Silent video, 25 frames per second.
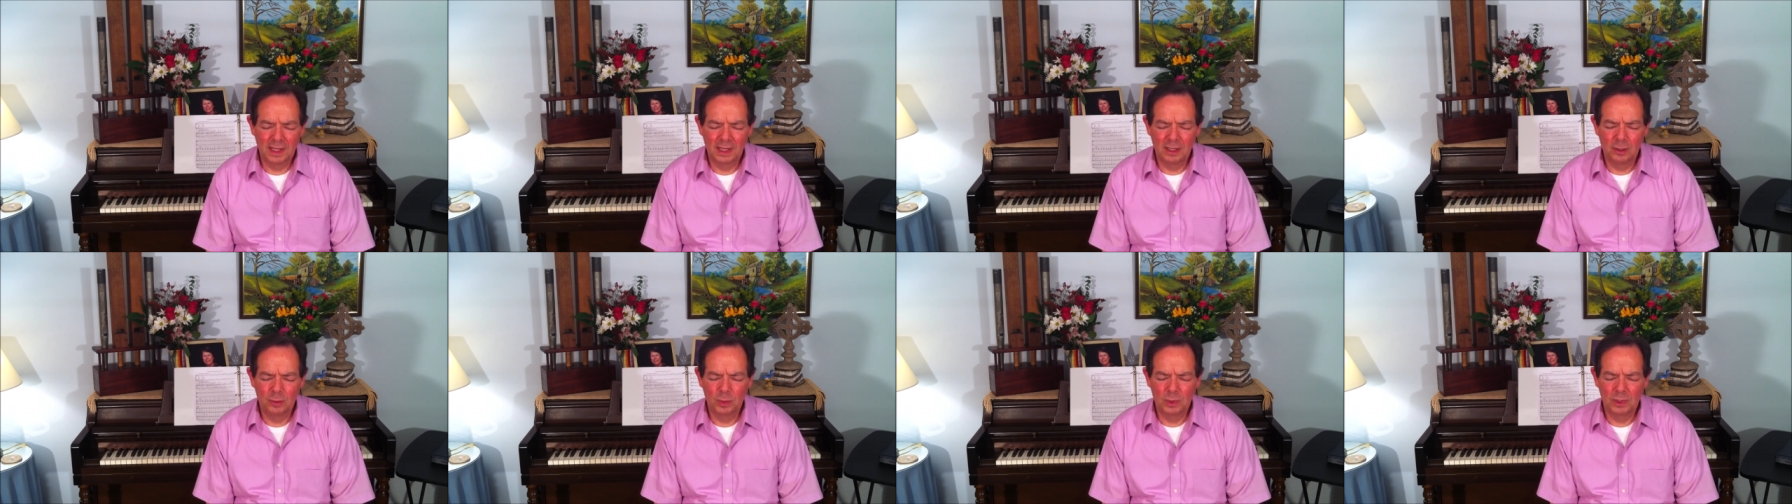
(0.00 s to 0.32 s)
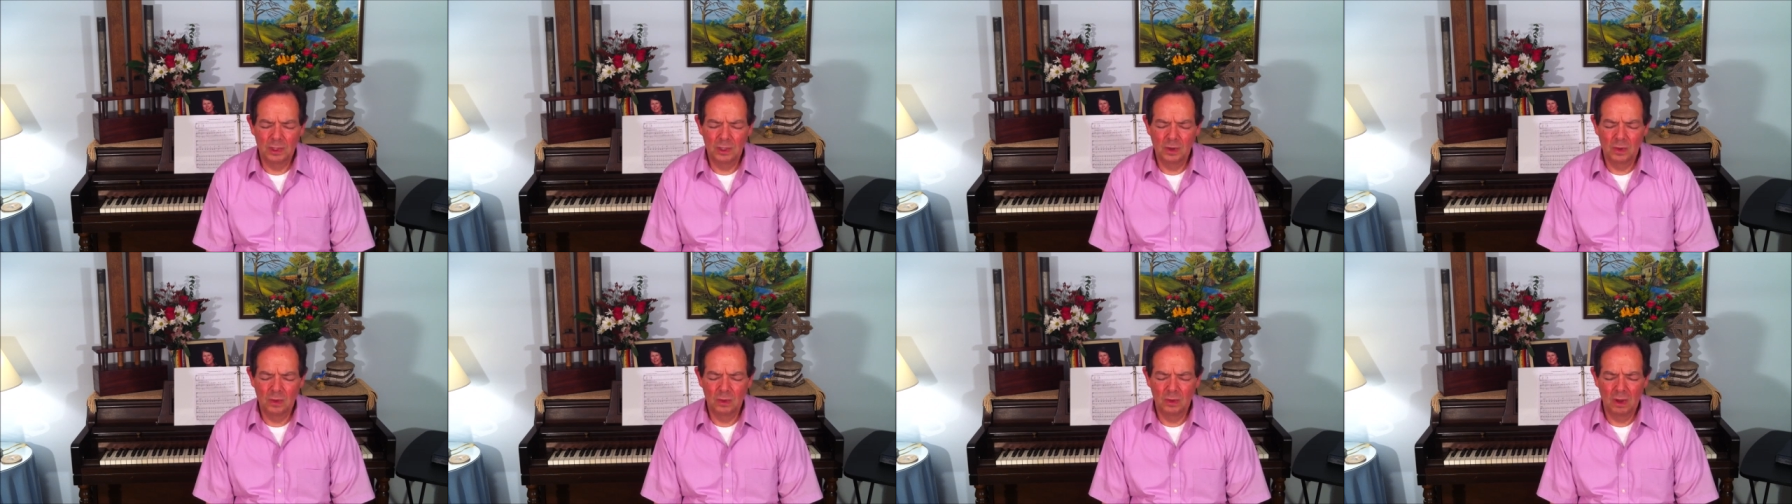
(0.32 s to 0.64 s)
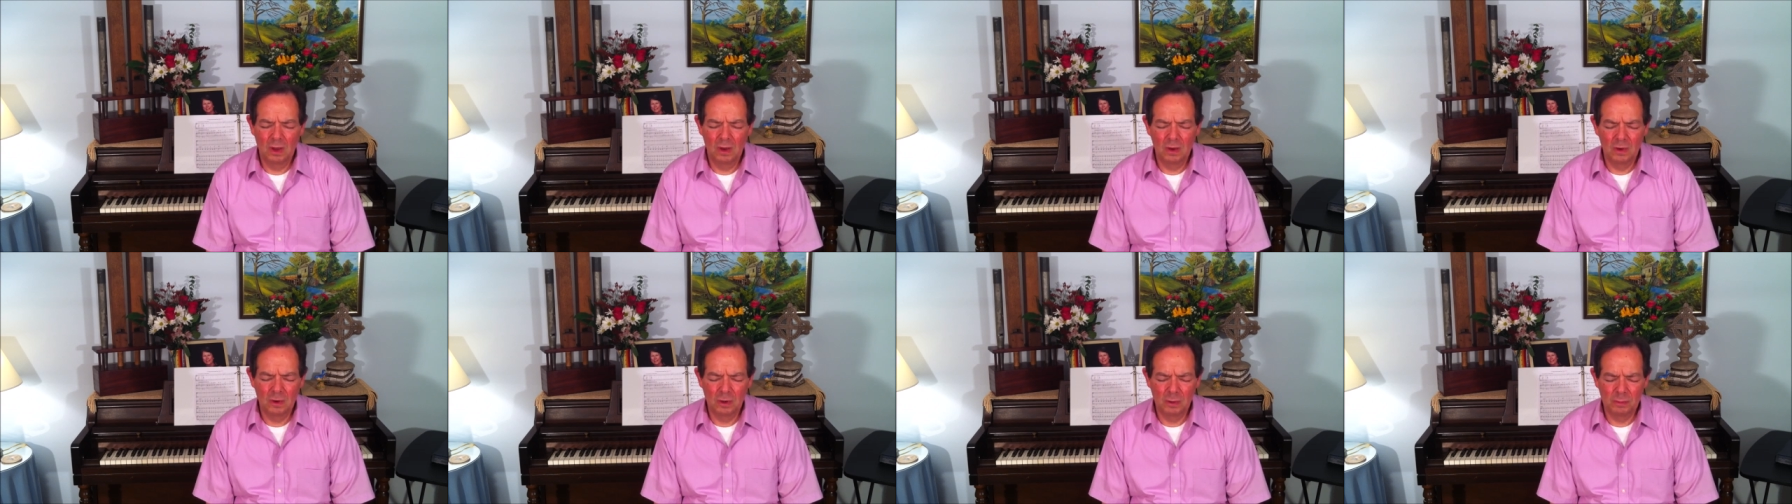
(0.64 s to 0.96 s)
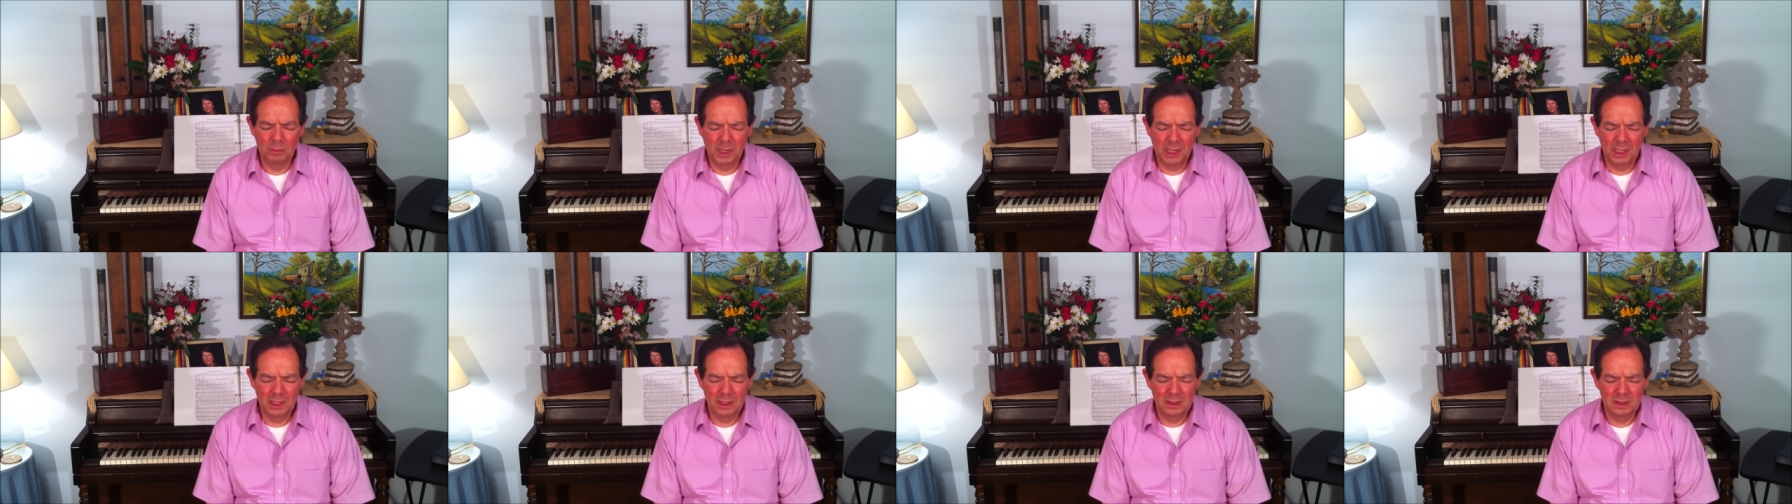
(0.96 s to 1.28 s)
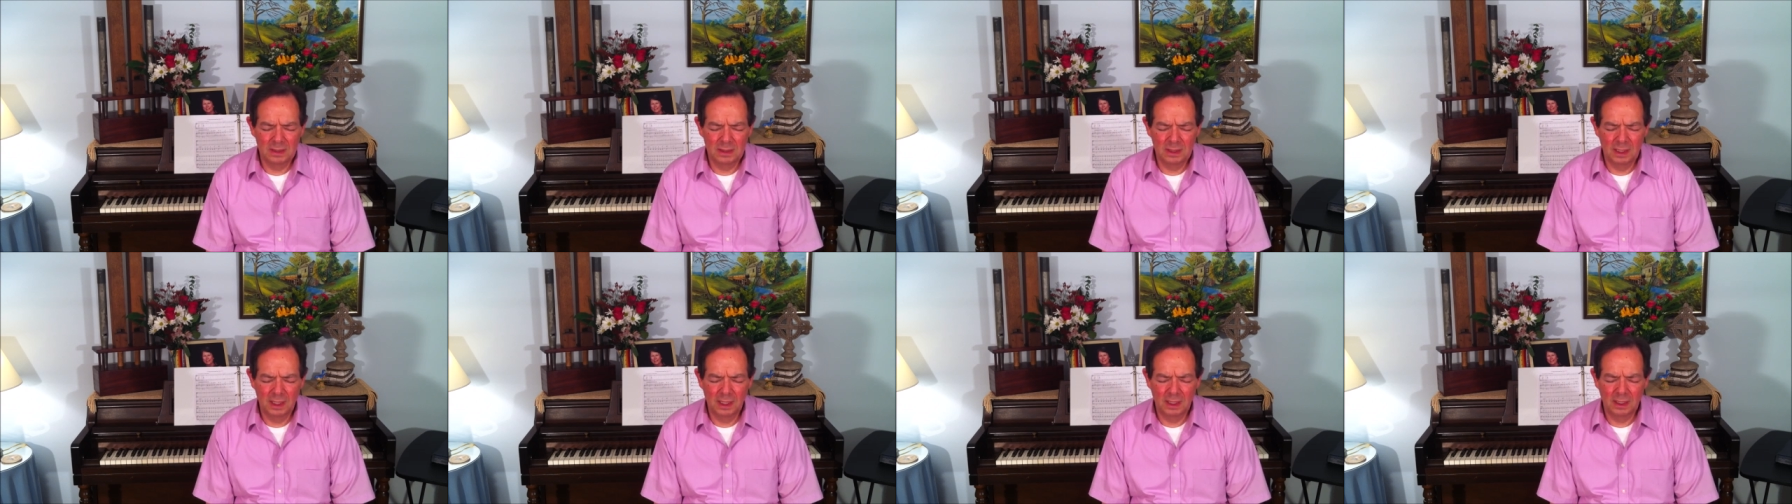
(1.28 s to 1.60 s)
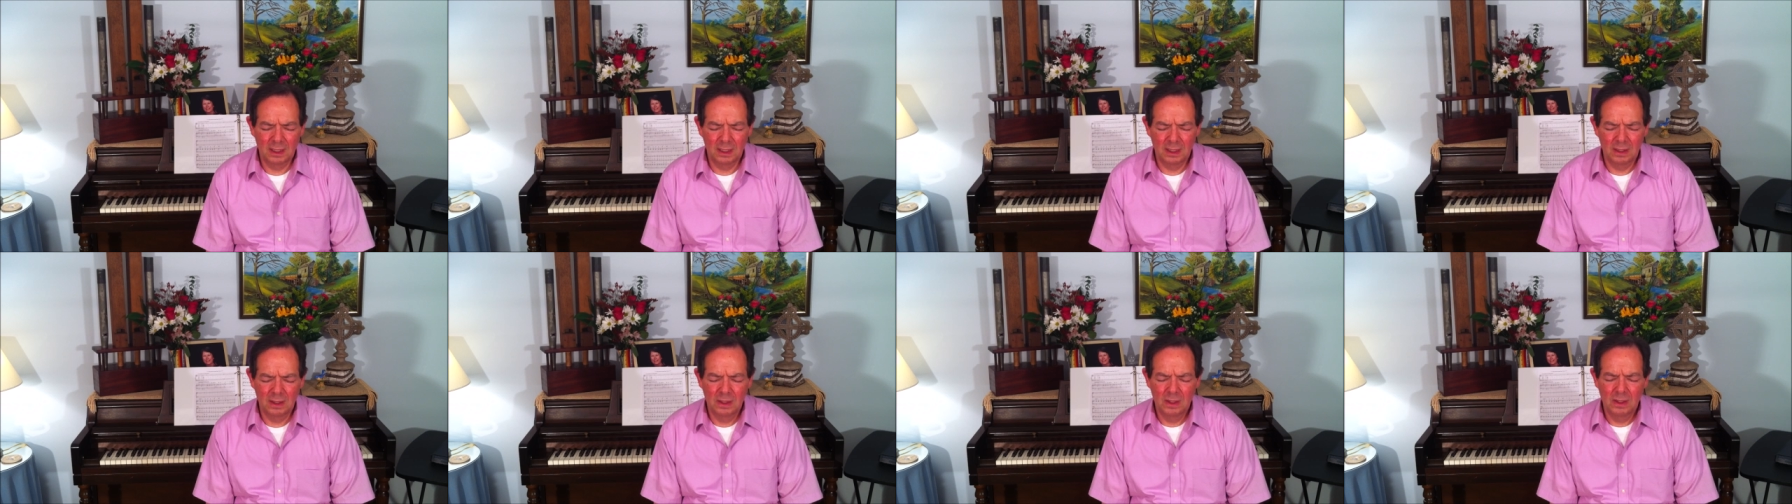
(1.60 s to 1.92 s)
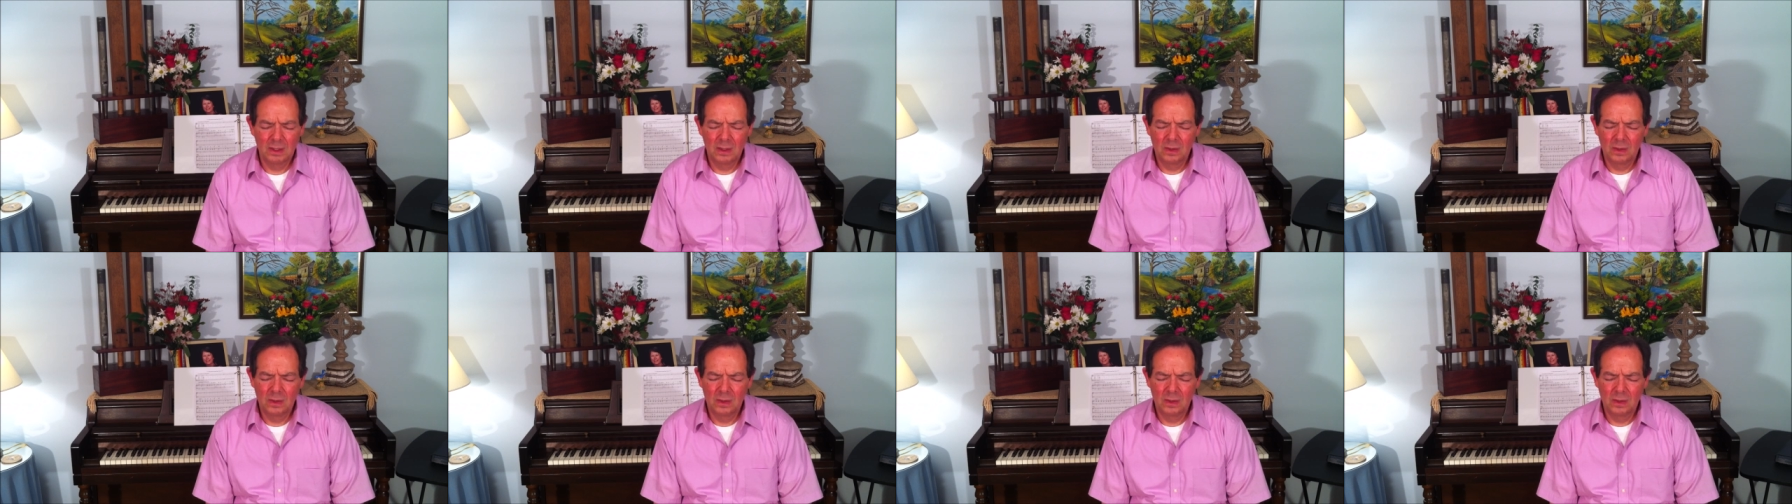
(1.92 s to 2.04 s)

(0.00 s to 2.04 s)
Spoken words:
that it would no longer make sick